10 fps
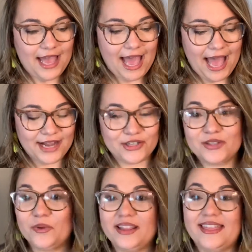I just
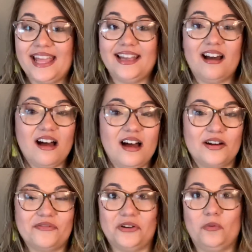want to thank God
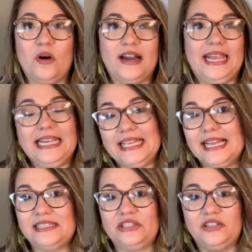for what He
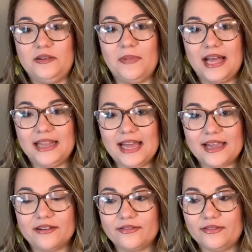has done in my
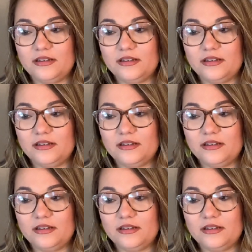life.